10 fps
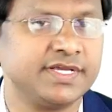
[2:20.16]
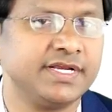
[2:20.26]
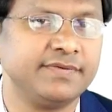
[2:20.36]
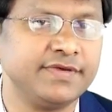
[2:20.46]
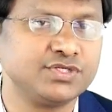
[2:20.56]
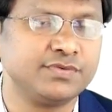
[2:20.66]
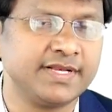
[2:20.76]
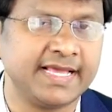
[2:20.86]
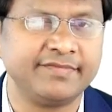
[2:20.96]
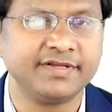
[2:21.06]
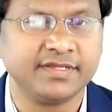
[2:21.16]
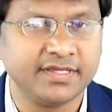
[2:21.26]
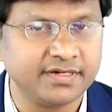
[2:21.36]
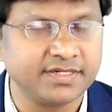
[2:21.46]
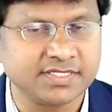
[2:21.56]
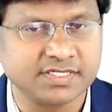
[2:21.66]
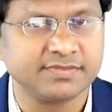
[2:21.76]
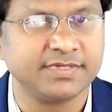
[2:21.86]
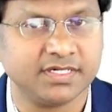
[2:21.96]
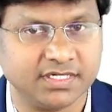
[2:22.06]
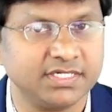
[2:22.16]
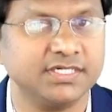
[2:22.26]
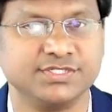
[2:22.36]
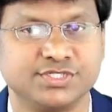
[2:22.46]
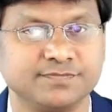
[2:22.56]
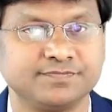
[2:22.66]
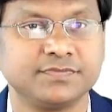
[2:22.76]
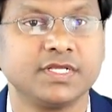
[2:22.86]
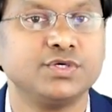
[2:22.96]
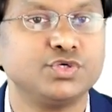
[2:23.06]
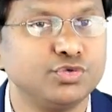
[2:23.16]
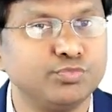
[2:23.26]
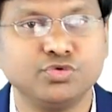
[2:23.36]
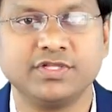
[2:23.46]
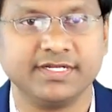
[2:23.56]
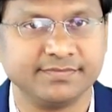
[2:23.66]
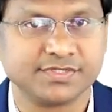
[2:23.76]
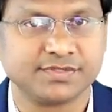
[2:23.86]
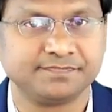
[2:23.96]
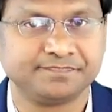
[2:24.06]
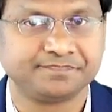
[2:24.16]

the individual will have an irresistible urge to move the limbs.